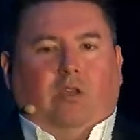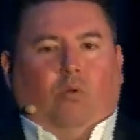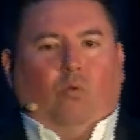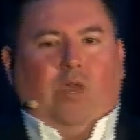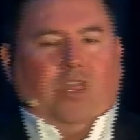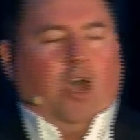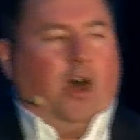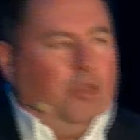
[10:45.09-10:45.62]

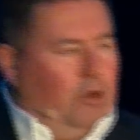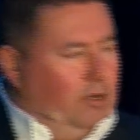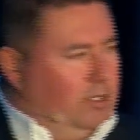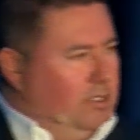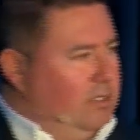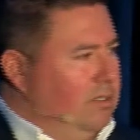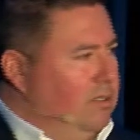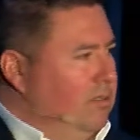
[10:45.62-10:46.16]
with
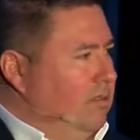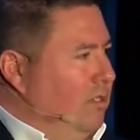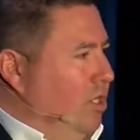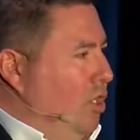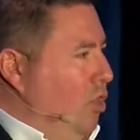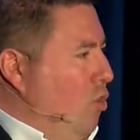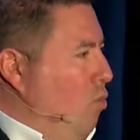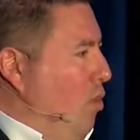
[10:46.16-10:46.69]
others,
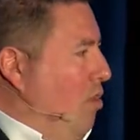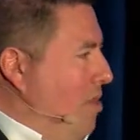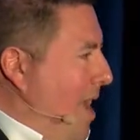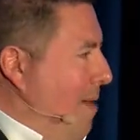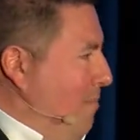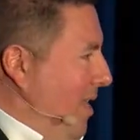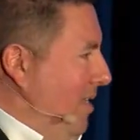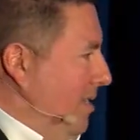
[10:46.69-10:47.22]
you will
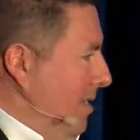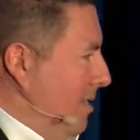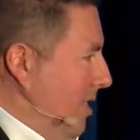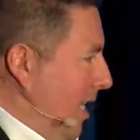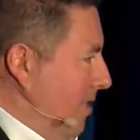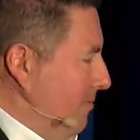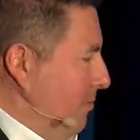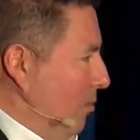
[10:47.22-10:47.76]
not be
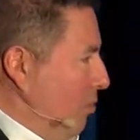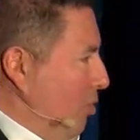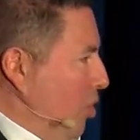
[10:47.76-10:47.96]
successful.